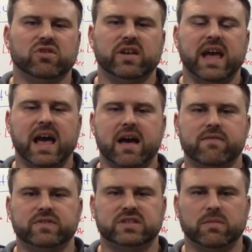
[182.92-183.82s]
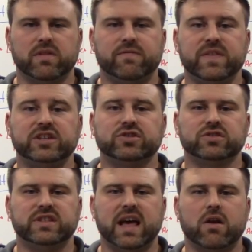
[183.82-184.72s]
really have some of the
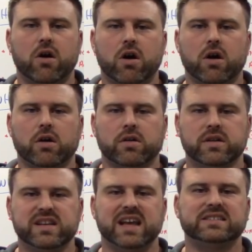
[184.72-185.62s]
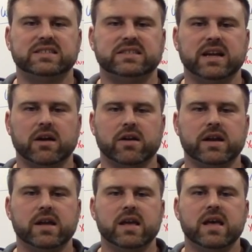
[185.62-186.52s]
features that are
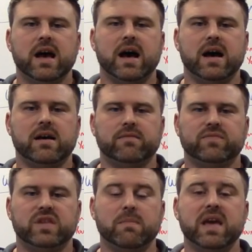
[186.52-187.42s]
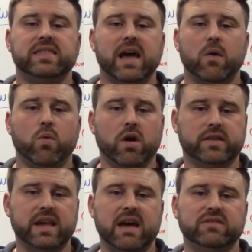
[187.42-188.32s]
necessary to make that
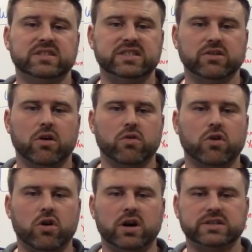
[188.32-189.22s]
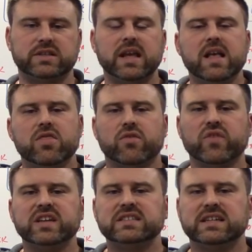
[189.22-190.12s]
work, to have a zero cost. The
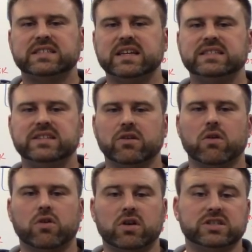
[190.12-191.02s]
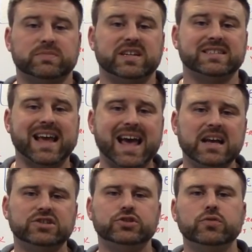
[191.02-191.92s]
reason I say zero cost is because
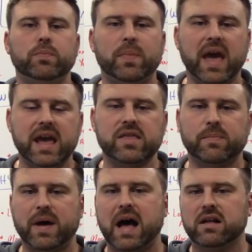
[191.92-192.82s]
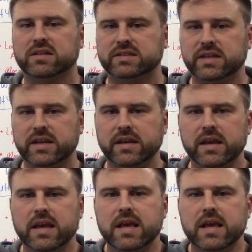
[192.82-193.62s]
as you pay the policy,